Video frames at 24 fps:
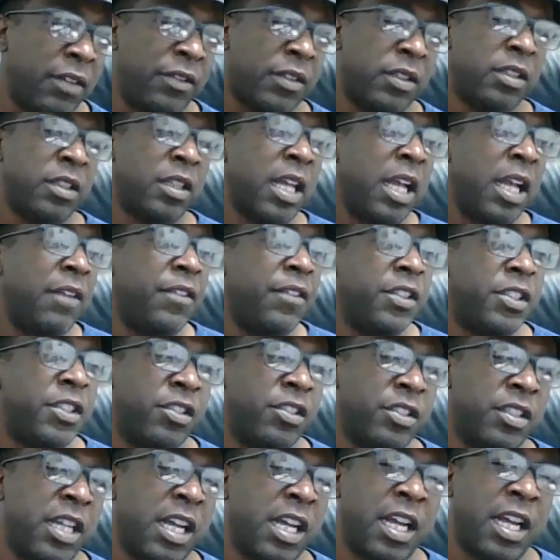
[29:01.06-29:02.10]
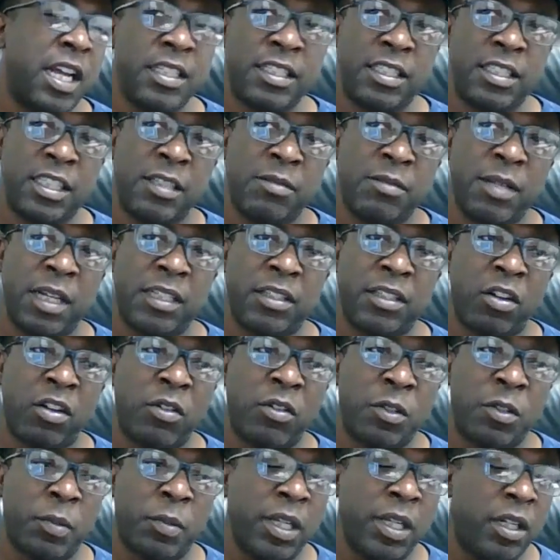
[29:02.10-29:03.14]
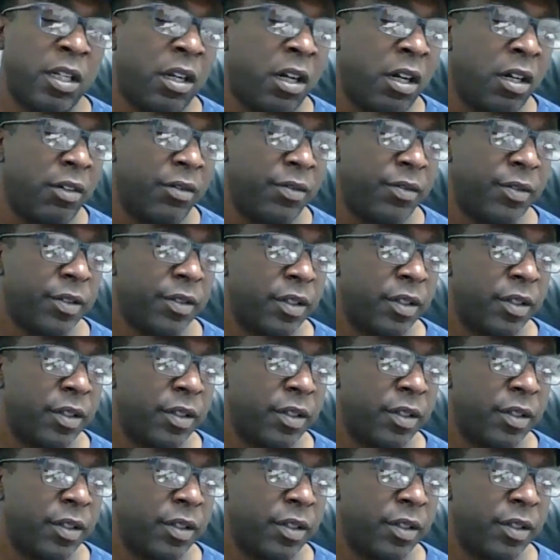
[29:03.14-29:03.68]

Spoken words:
of the life insurance guys, it seems like they're always playing golf.